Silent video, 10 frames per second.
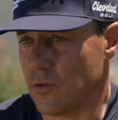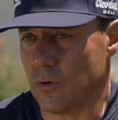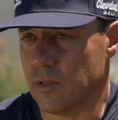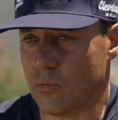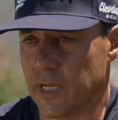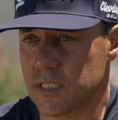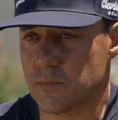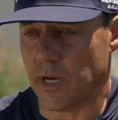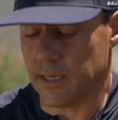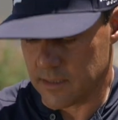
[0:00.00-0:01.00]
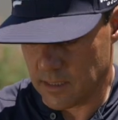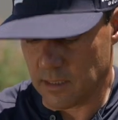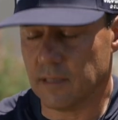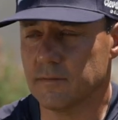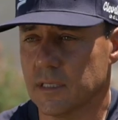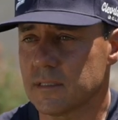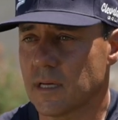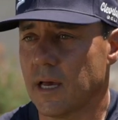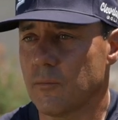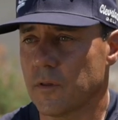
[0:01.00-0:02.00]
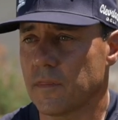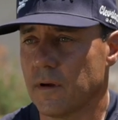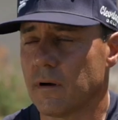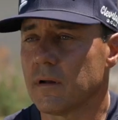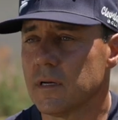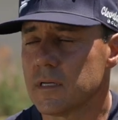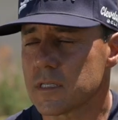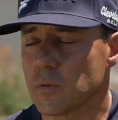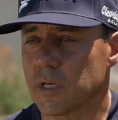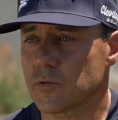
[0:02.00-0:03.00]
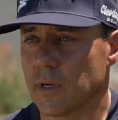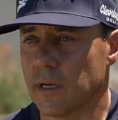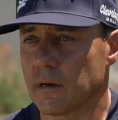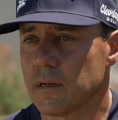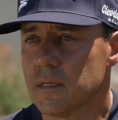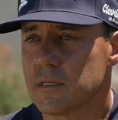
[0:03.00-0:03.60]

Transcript: in the right spot until they've done time with their swing trainer.